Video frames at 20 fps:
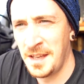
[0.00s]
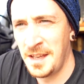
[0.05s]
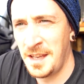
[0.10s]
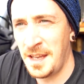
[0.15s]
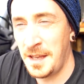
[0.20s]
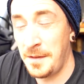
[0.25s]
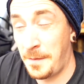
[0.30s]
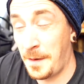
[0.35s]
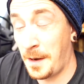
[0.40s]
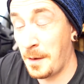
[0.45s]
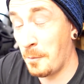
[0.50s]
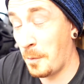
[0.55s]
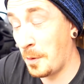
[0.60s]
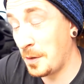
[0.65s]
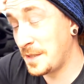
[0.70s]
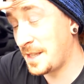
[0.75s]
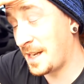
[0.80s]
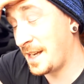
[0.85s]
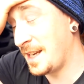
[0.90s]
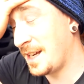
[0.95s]
In fact,
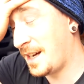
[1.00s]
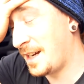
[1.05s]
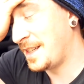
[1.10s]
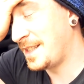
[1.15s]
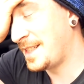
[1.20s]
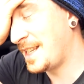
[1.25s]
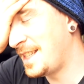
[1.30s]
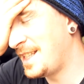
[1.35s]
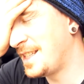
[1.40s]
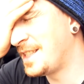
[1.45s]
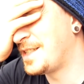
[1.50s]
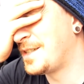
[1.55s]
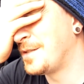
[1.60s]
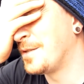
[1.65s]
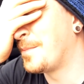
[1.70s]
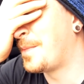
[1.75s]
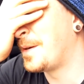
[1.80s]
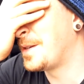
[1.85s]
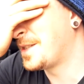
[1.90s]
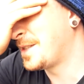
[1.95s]
one day I intended to do
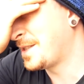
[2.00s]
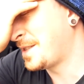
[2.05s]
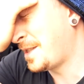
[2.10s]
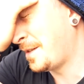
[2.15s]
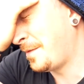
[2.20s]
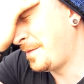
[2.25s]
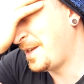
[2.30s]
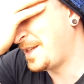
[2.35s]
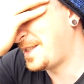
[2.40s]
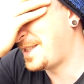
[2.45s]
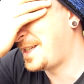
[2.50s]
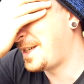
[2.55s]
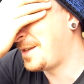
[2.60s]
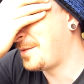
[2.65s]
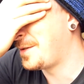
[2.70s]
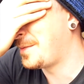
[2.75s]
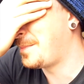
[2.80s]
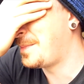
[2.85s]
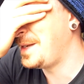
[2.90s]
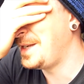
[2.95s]
a bunch of stuff yesterday
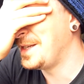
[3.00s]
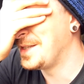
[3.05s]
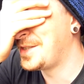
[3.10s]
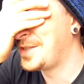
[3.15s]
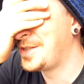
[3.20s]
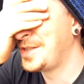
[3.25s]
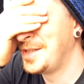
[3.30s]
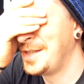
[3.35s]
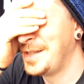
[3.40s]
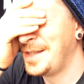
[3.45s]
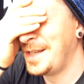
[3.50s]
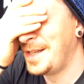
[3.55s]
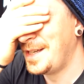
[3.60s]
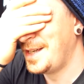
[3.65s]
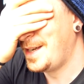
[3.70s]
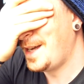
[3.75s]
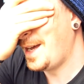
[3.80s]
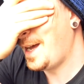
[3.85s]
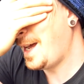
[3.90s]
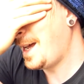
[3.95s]
on the beach,
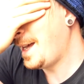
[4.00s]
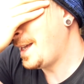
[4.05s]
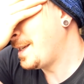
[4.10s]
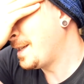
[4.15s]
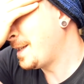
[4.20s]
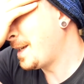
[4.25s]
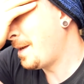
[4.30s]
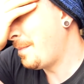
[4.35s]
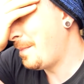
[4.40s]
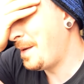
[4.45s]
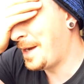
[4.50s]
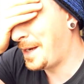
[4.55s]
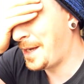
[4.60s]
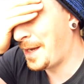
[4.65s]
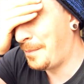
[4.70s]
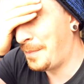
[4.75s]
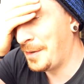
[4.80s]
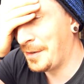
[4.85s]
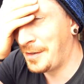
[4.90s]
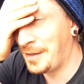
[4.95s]
and I met a
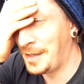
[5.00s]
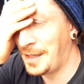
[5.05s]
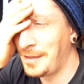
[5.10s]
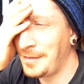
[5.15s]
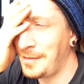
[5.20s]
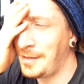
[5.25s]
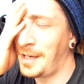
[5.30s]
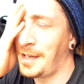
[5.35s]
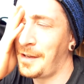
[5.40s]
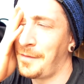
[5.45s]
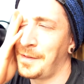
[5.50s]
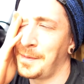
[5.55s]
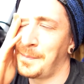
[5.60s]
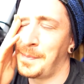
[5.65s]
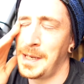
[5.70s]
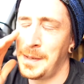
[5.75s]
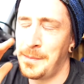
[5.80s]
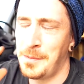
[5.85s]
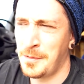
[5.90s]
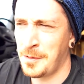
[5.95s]
couple of lovely
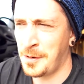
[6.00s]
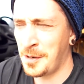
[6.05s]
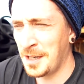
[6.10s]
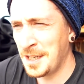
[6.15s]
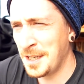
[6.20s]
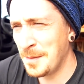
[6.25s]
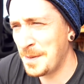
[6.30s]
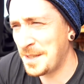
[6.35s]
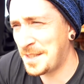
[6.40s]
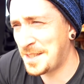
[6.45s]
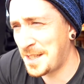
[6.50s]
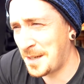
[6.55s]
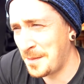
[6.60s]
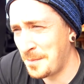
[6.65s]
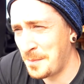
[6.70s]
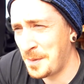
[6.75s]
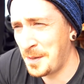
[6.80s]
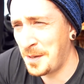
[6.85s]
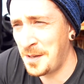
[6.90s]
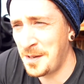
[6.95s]
people, got a little bit
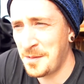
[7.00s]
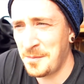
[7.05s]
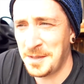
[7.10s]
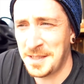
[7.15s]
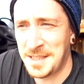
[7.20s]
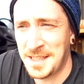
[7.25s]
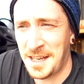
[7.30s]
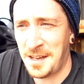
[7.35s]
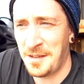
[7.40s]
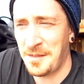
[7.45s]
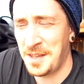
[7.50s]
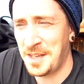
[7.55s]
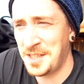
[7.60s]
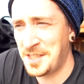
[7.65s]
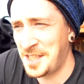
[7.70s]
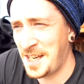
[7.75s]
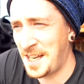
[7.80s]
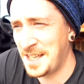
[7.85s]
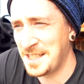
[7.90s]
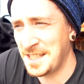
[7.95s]
sunburned, and we sat out there
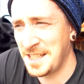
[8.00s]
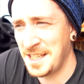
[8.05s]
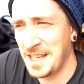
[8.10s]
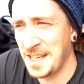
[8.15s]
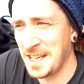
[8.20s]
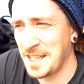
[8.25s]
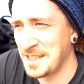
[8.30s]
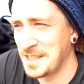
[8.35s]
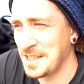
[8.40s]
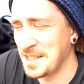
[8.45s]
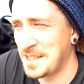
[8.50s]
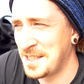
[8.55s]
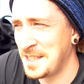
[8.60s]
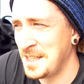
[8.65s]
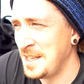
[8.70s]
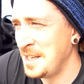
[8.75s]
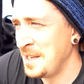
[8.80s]
chatting and just